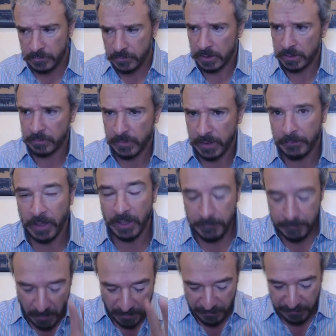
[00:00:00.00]

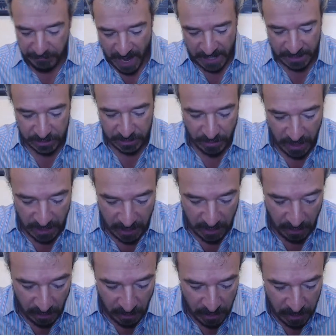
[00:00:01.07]
my facts straight
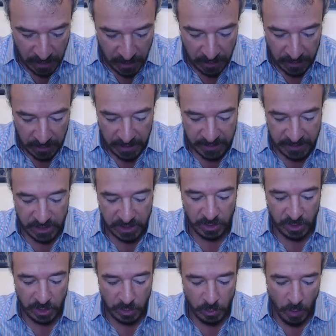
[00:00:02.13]
here, he says,
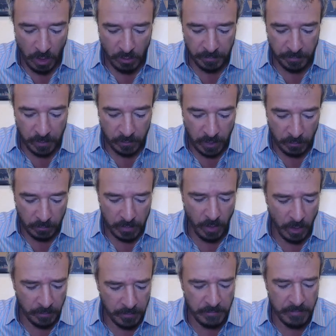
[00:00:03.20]
we
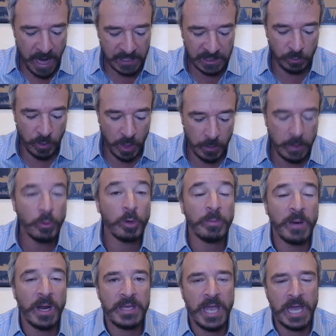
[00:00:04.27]
won't be back to where we were
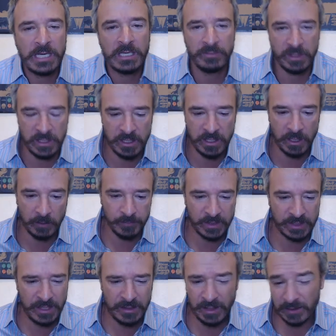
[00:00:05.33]
by the end of the year.
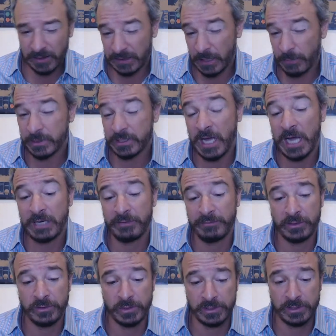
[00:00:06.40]
And I thought that that was kind of
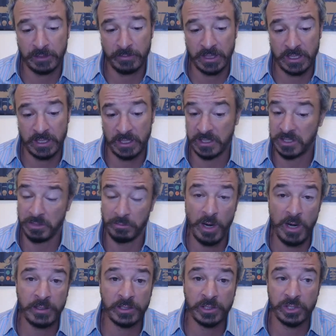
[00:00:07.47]
interesting because the
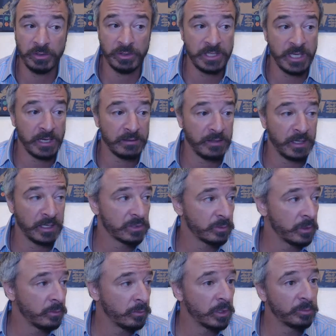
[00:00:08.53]
market sure as heck thinks that
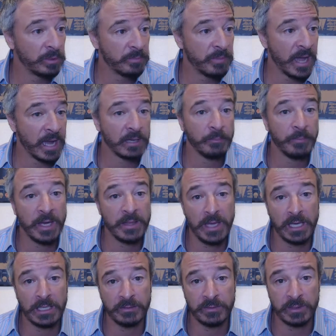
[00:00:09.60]
we will be back by
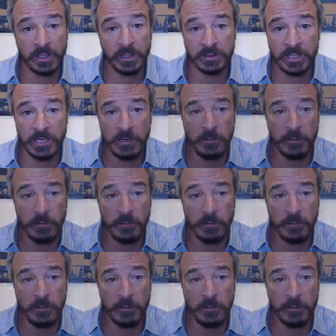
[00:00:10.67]
the end of the year. Take a